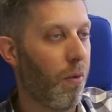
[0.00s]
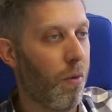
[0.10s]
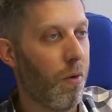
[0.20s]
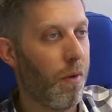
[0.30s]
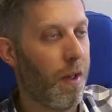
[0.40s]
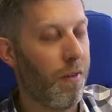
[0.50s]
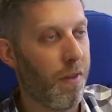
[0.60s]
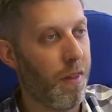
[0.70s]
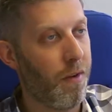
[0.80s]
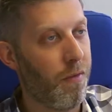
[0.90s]
Google and
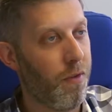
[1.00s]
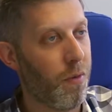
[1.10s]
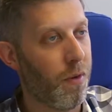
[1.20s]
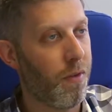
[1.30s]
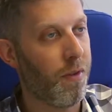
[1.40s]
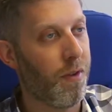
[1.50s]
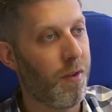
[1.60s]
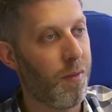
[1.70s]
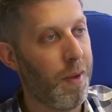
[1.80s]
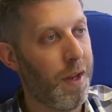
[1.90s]
to their viewers to
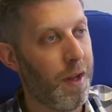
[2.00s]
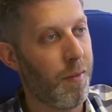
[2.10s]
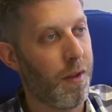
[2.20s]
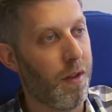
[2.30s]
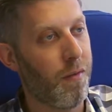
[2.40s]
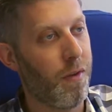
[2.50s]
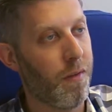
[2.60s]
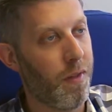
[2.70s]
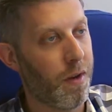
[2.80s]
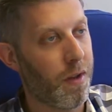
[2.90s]
speed up the delivery
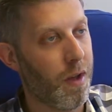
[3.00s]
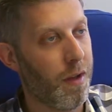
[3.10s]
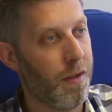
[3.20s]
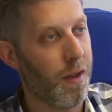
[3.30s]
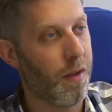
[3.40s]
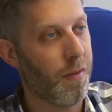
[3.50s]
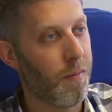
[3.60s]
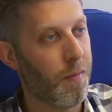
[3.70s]
of their content.